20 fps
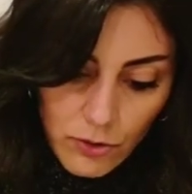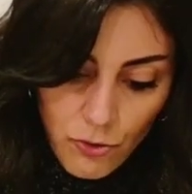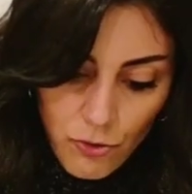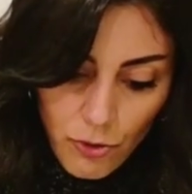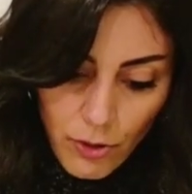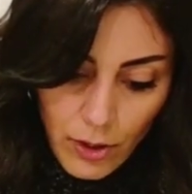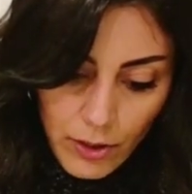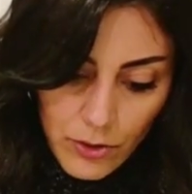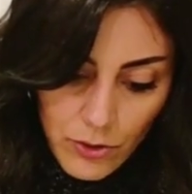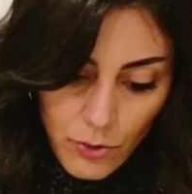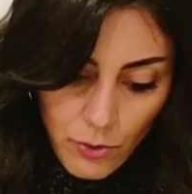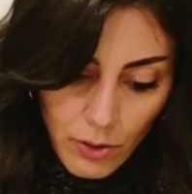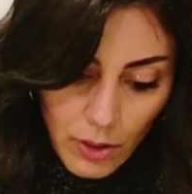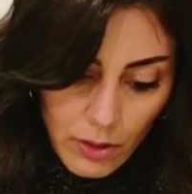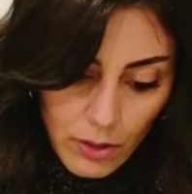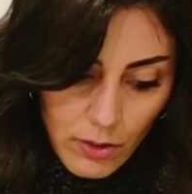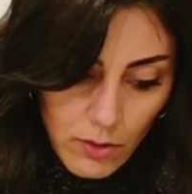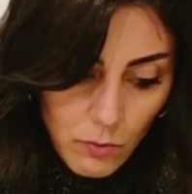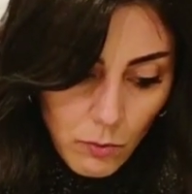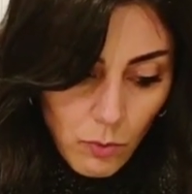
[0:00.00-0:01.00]
try to
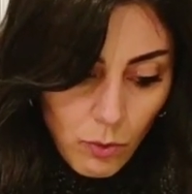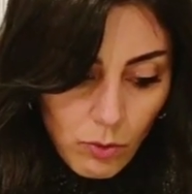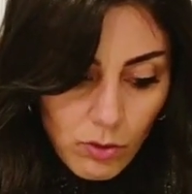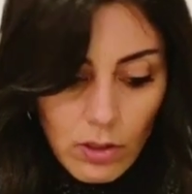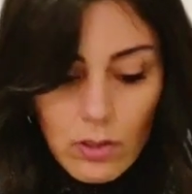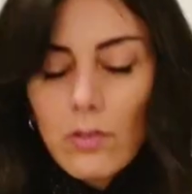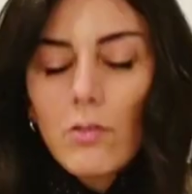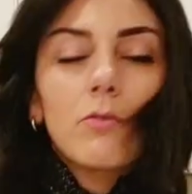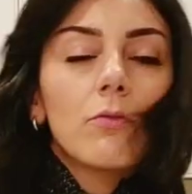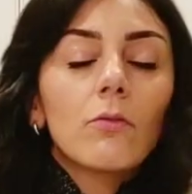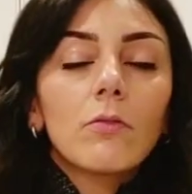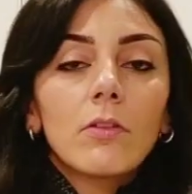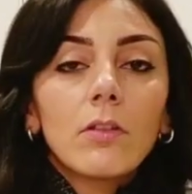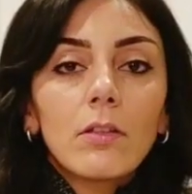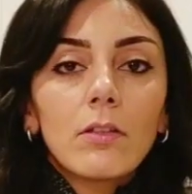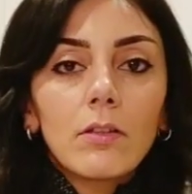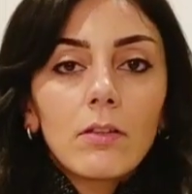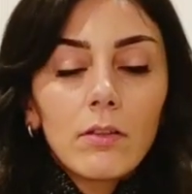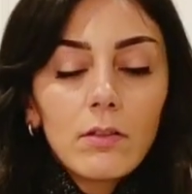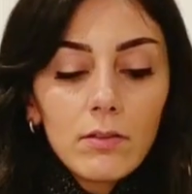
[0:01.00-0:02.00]
get some walnuts on
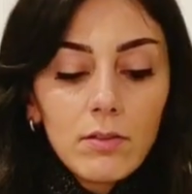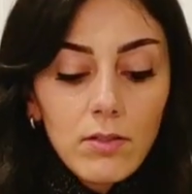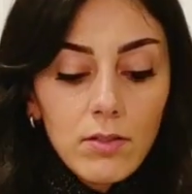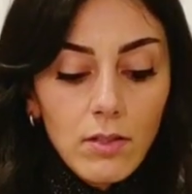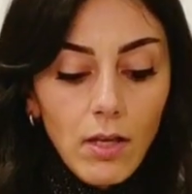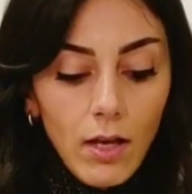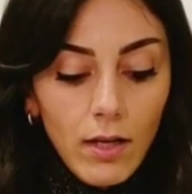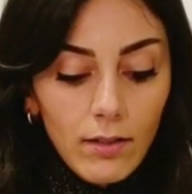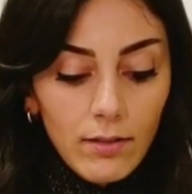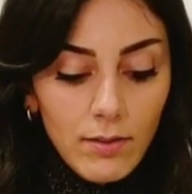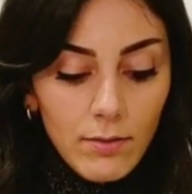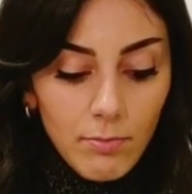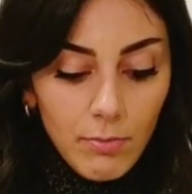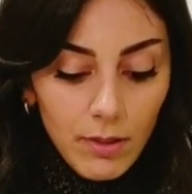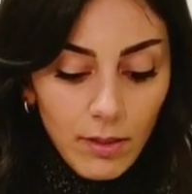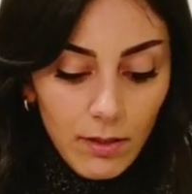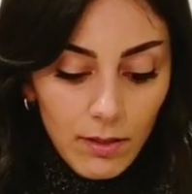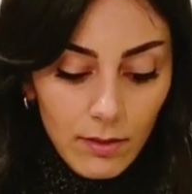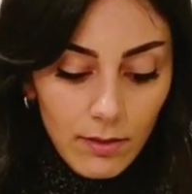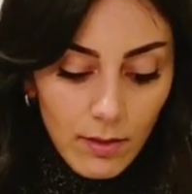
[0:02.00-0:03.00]
the sides
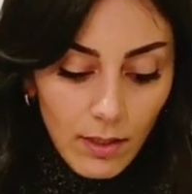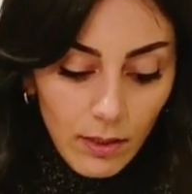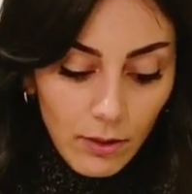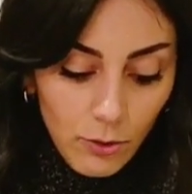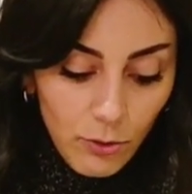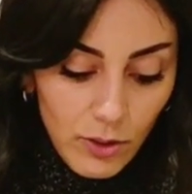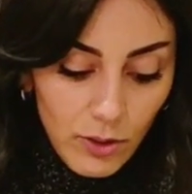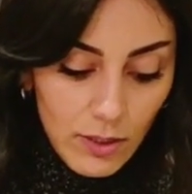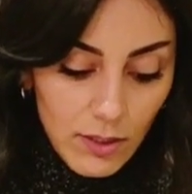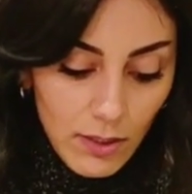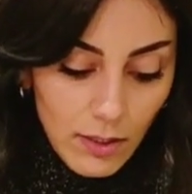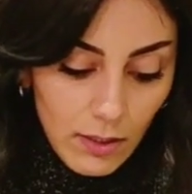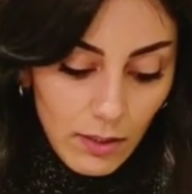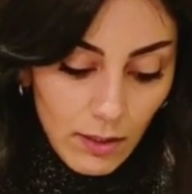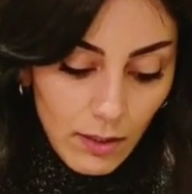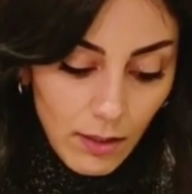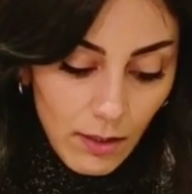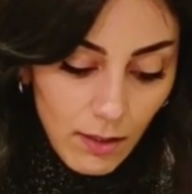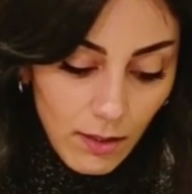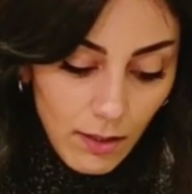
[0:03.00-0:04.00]
because I know it's
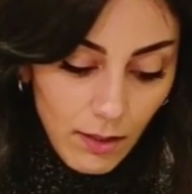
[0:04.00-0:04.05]
gonna